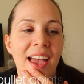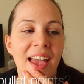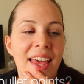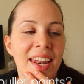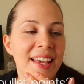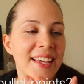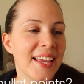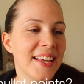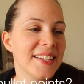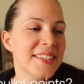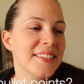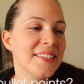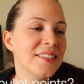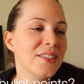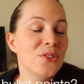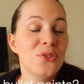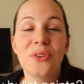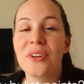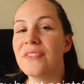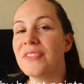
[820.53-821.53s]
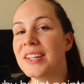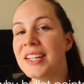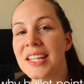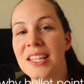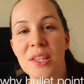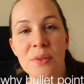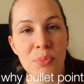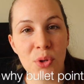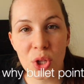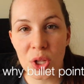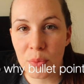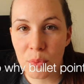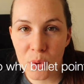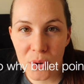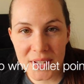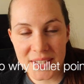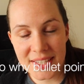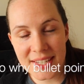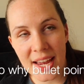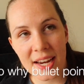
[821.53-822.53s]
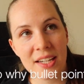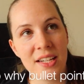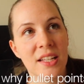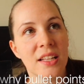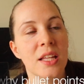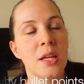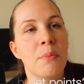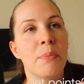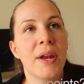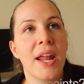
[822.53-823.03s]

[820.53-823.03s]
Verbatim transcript: And I guess you don't even need the bullet points technically,